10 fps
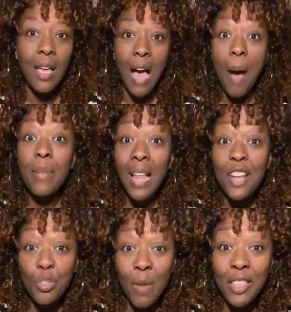I'm
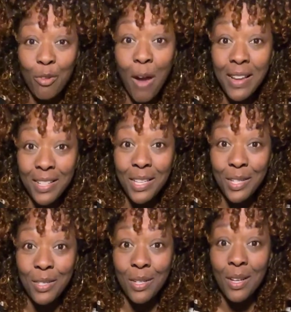glad you made the right
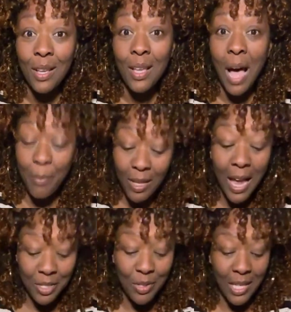decision. I'm
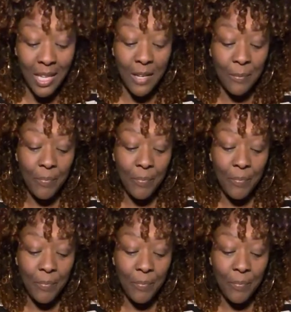glad you did.